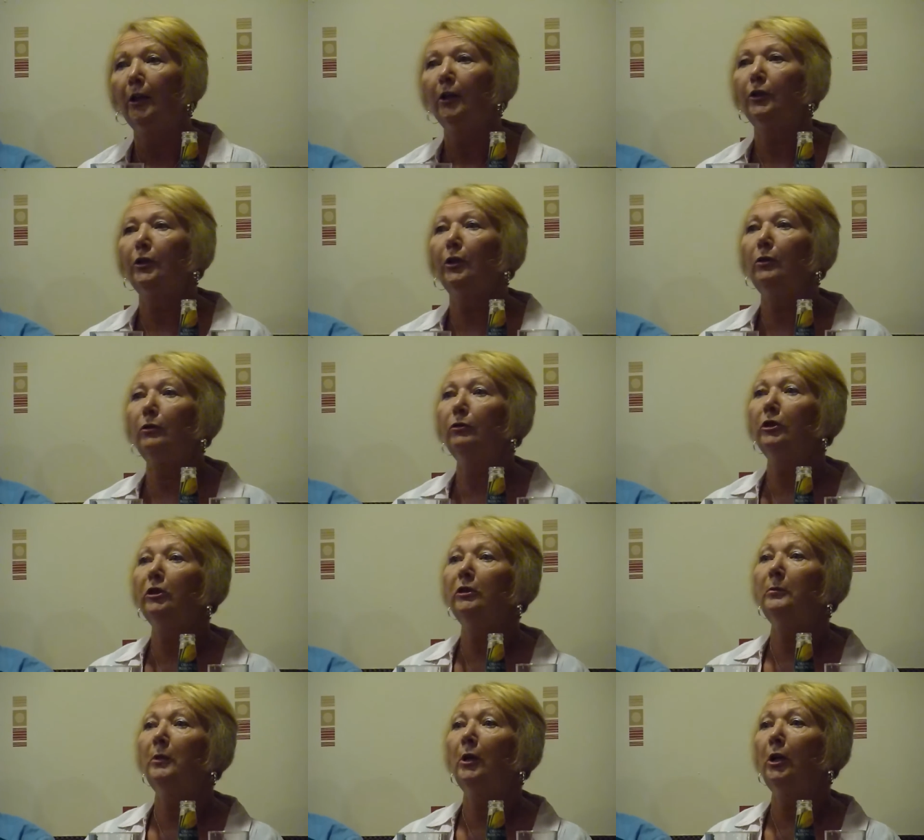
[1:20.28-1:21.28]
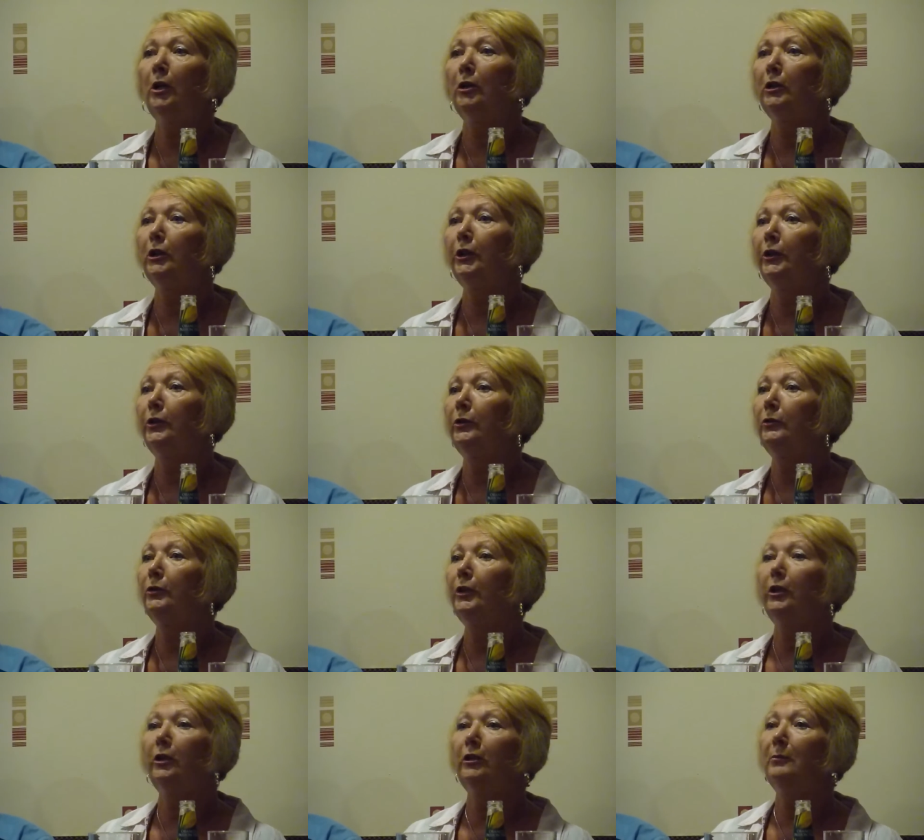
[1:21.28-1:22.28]
So come all you
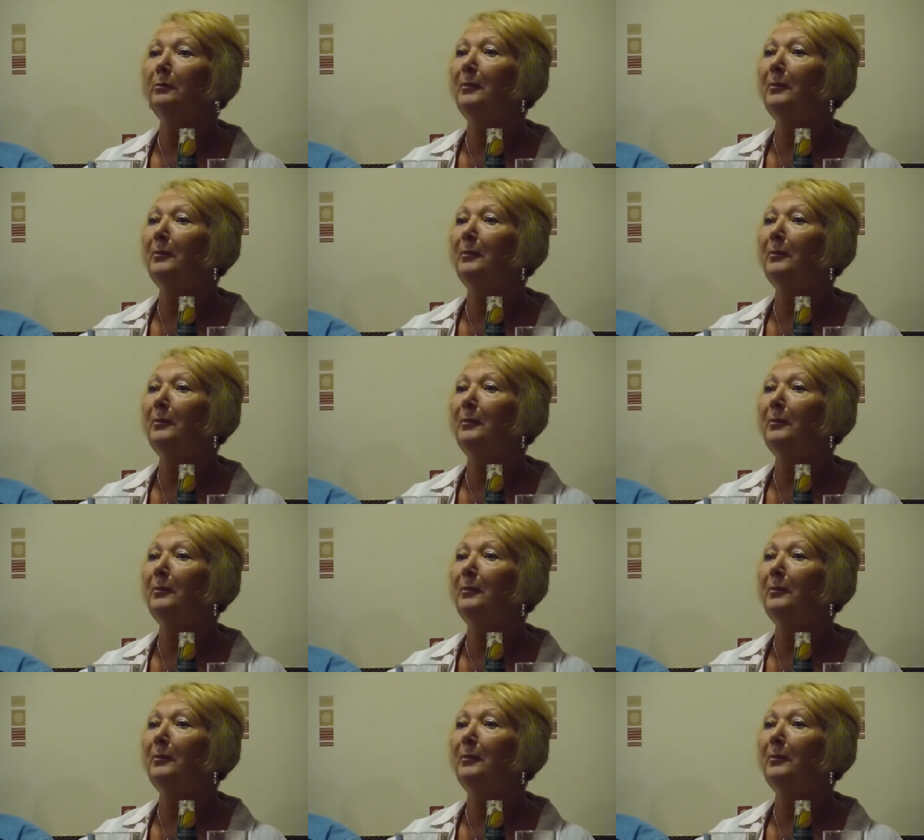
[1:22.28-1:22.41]
young